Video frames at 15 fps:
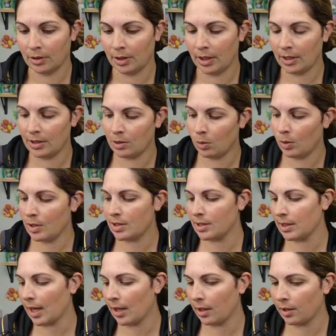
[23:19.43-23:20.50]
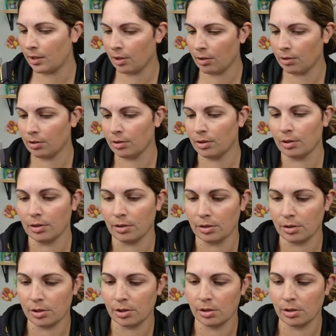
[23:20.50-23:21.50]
Into a Skeletor.